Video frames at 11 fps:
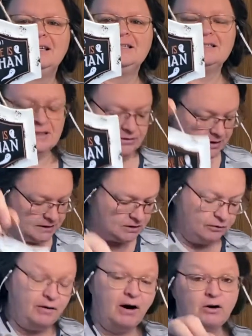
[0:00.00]
So, and so
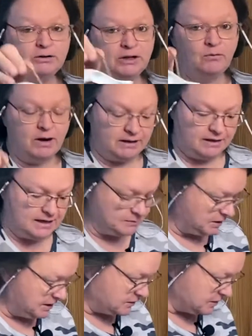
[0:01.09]
far only one of these, but there's